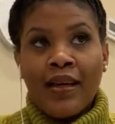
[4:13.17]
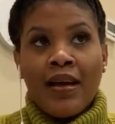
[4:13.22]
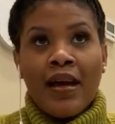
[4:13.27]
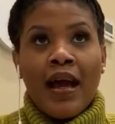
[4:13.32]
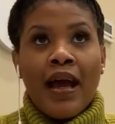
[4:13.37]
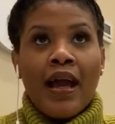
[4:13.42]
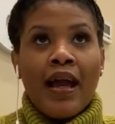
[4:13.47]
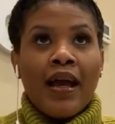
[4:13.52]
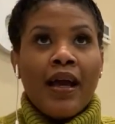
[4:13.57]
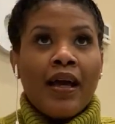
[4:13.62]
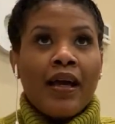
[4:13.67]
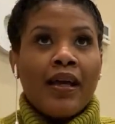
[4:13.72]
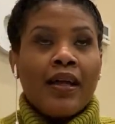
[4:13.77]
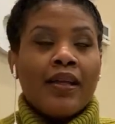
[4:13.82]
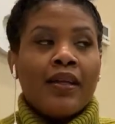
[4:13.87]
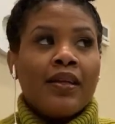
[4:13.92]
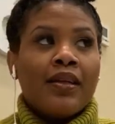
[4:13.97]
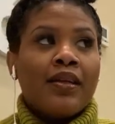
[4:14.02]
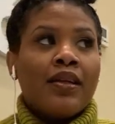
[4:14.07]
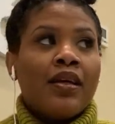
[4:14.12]

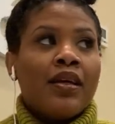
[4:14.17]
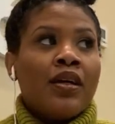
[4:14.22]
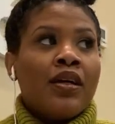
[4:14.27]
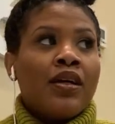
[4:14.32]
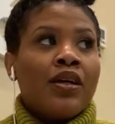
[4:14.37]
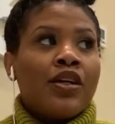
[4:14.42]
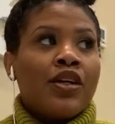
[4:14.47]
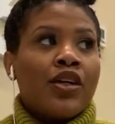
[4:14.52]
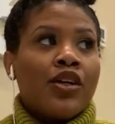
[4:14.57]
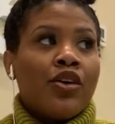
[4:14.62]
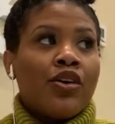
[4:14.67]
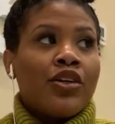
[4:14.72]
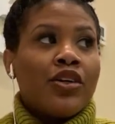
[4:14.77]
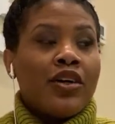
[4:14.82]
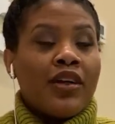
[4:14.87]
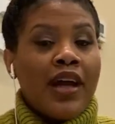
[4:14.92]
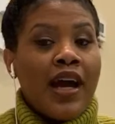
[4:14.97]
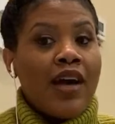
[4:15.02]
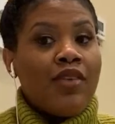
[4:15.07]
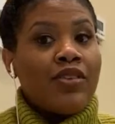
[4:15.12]
And you're going
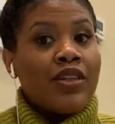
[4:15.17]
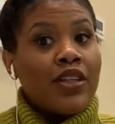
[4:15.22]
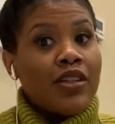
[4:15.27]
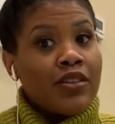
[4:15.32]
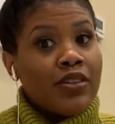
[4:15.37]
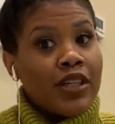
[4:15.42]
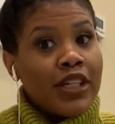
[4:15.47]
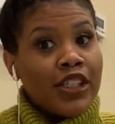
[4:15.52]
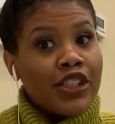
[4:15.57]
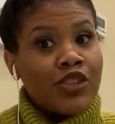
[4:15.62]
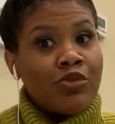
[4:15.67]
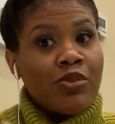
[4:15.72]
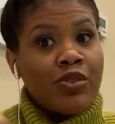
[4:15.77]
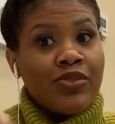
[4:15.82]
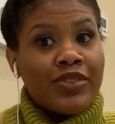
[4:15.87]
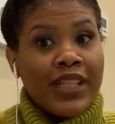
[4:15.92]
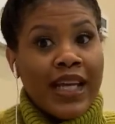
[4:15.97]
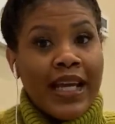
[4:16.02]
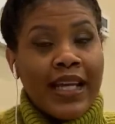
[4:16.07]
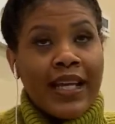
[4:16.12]
to have a little issue with
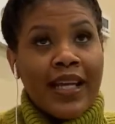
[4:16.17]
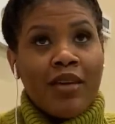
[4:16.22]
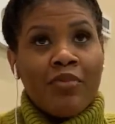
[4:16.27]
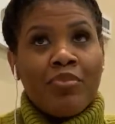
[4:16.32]
dating.